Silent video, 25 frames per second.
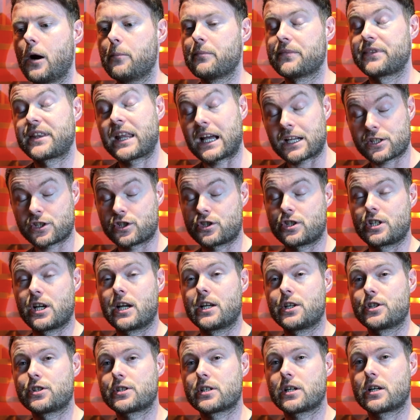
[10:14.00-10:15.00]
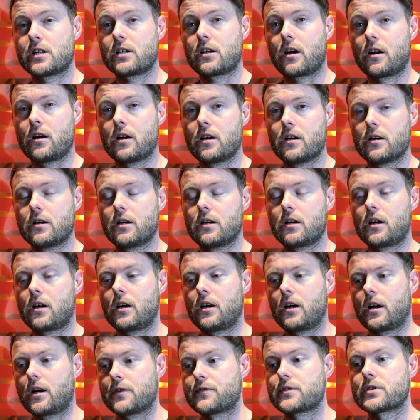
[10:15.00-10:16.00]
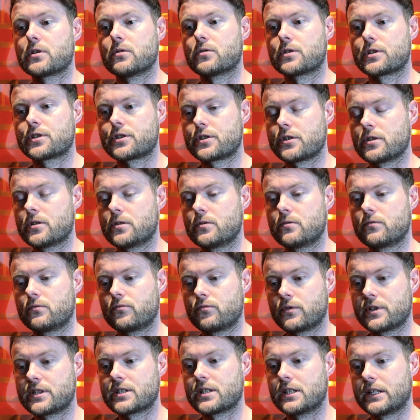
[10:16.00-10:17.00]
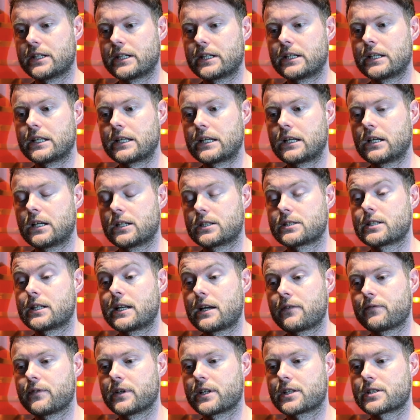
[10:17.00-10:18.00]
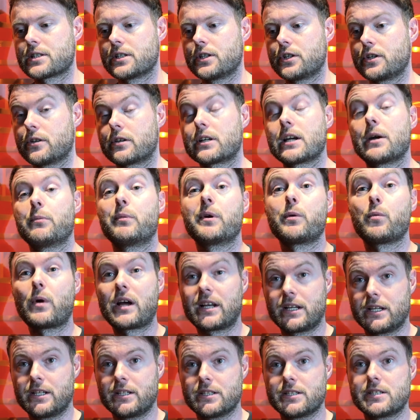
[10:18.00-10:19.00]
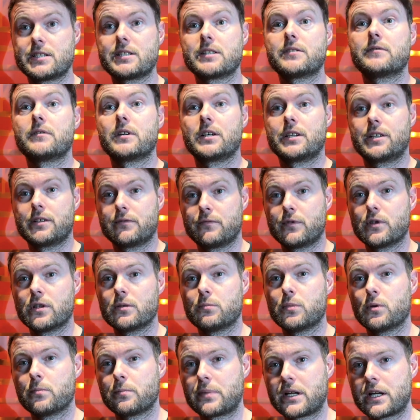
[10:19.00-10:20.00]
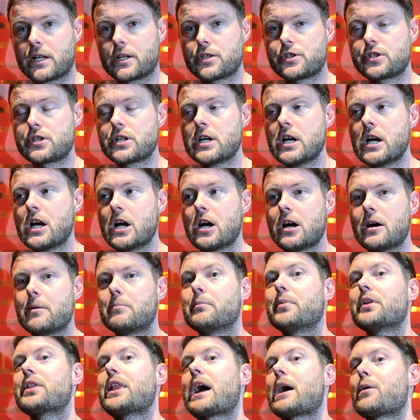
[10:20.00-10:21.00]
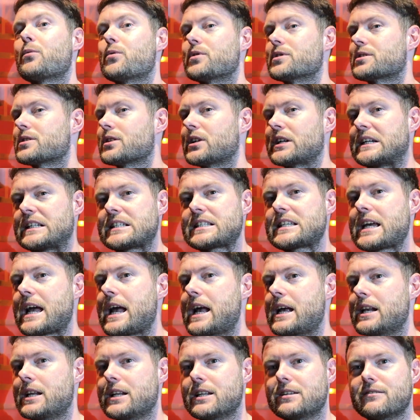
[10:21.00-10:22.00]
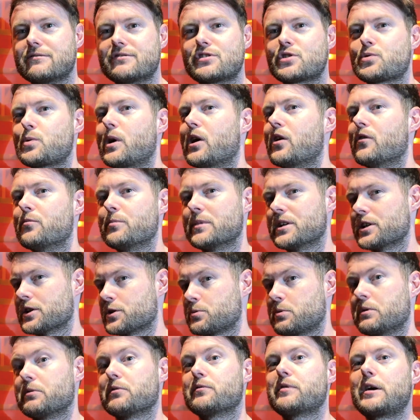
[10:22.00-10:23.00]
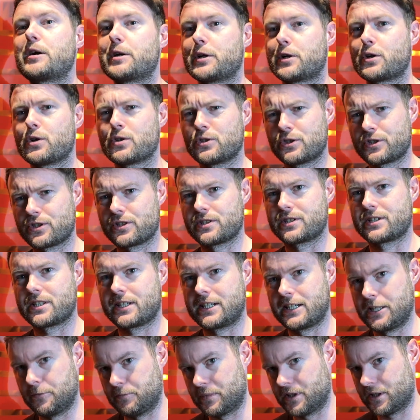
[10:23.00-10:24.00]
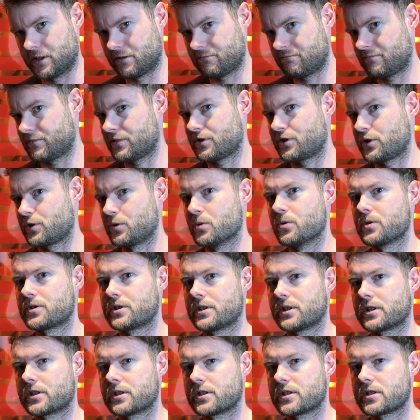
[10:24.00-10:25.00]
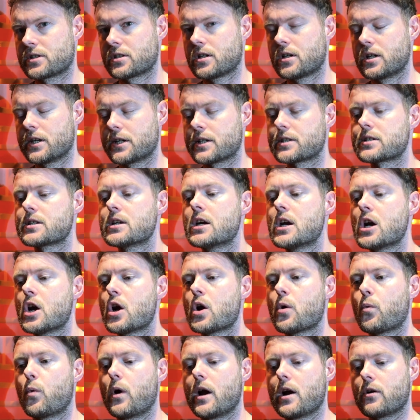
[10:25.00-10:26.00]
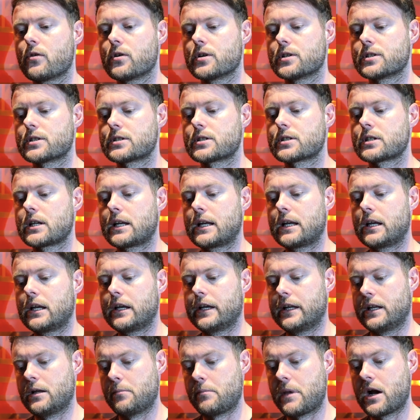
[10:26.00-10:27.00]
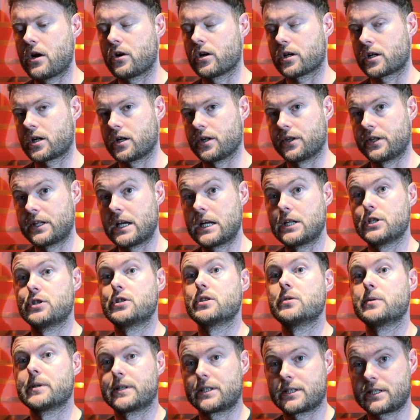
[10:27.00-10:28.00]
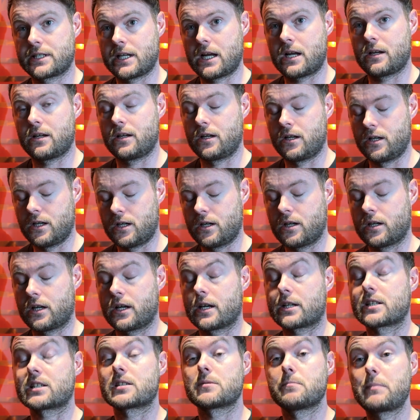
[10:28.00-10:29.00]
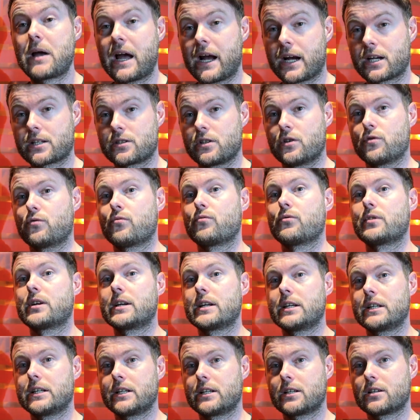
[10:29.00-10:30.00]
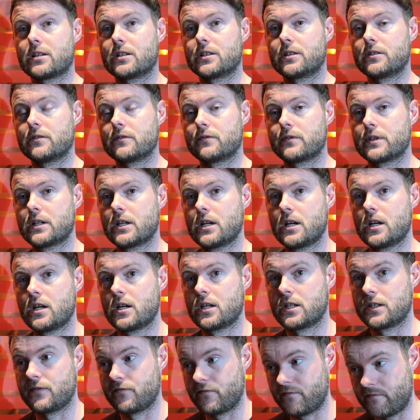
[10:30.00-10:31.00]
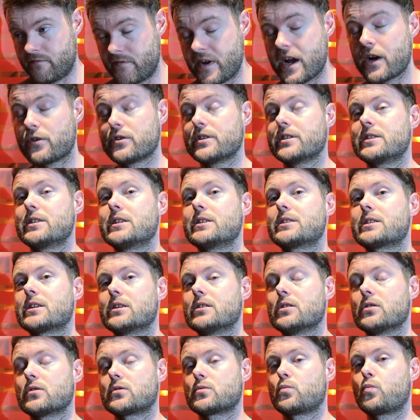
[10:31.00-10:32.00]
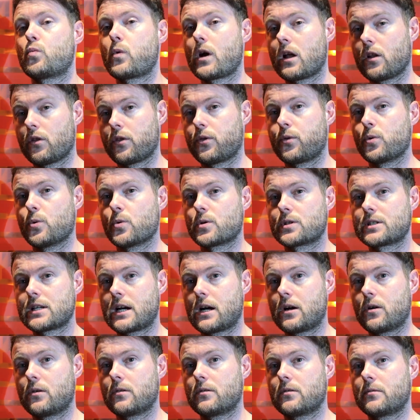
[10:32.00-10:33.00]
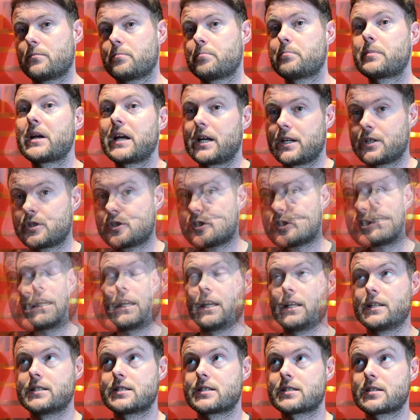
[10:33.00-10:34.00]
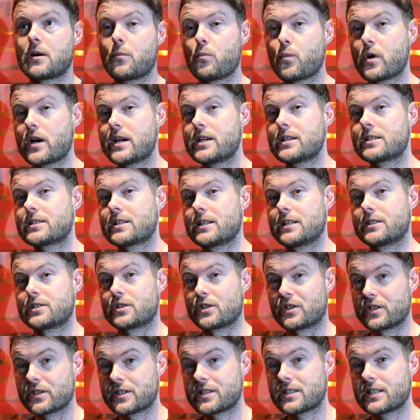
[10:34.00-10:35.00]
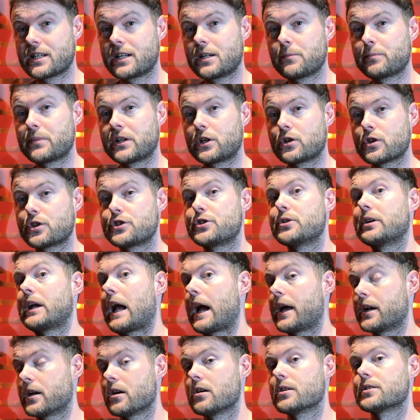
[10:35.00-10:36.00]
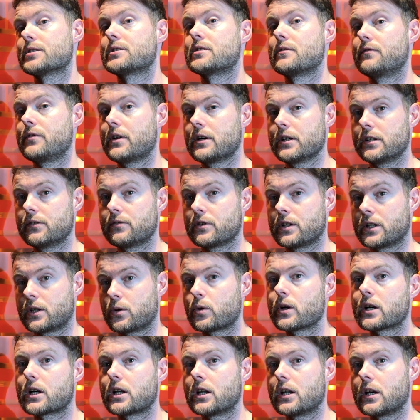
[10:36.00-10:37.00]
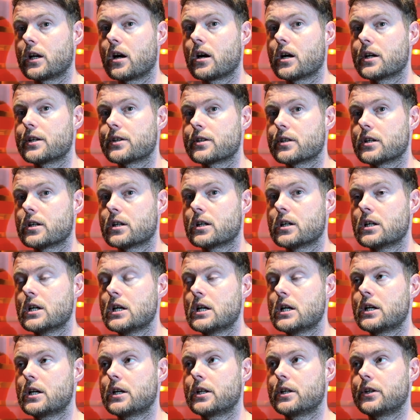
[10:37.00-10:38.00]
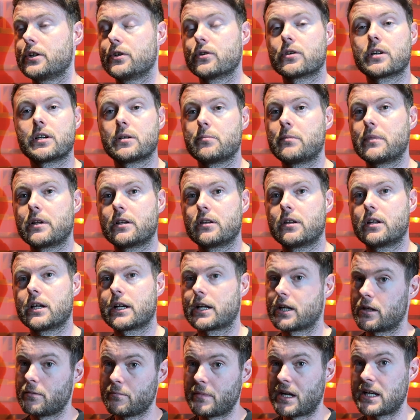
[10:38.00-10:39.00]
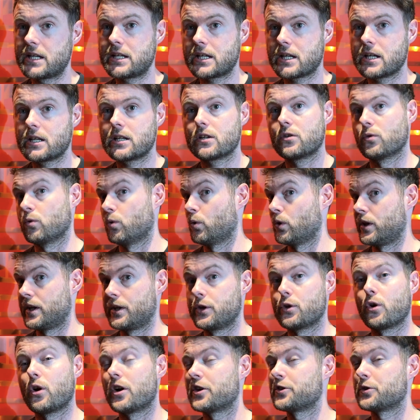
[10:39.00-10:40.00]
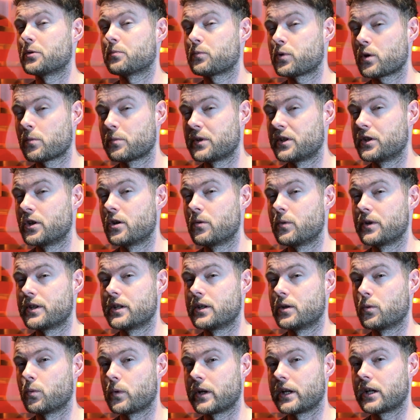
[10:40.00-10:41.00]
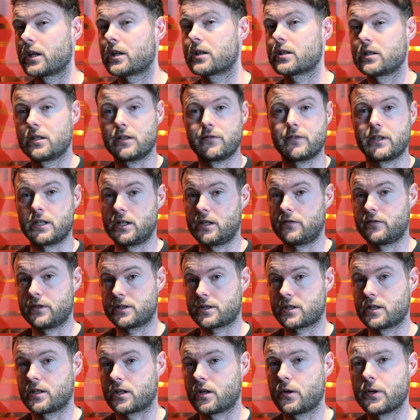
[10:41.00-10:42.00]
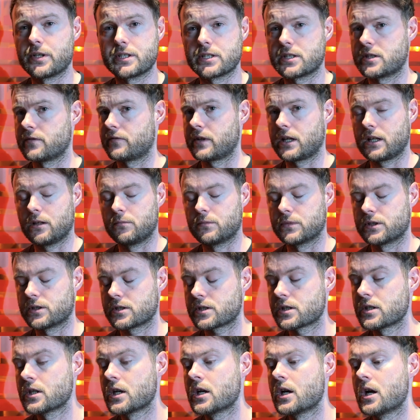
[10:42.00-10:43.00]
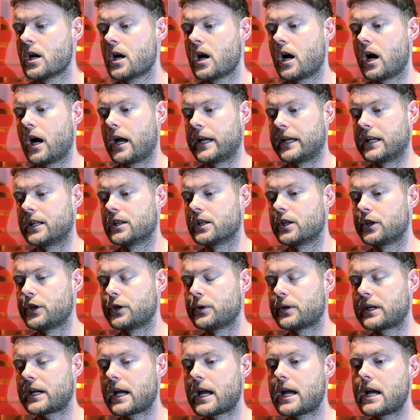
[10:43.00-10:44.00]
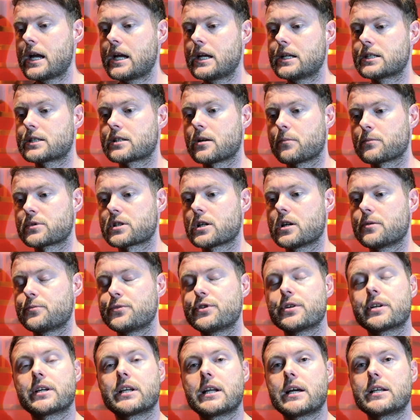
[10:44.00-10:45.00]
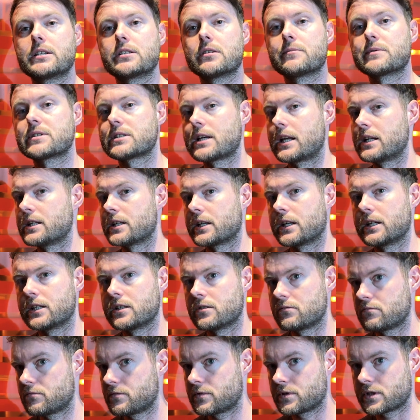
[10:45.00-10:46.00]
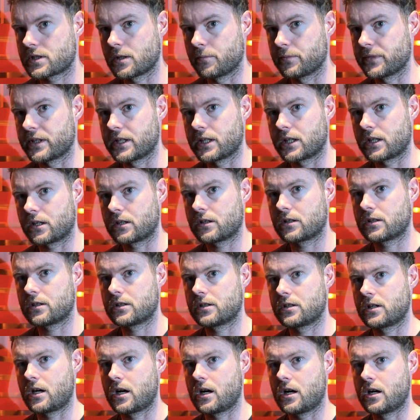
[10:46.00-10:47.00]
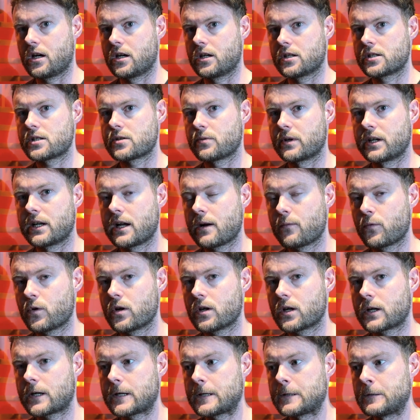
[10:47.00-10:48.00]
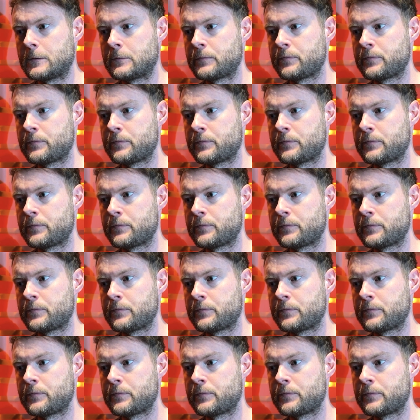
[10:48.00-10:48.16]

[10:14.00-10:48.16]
That's changing. I've sold a show recently to Netflix in the UK, and we went in and did a verbal pitch. But that was like 10, 12 minutes. We were very conscious to keep it short and concise. Whereas in America, they do expect a really kind of very detailed, well thought out pitch. In some ways, it's a good thing because you get an answer very, very quickly. Either they're gonna make it or they're not, and you'll probably know within a week if it's gonna go into development. In the UK, sometimes you can end up sending in something to a network.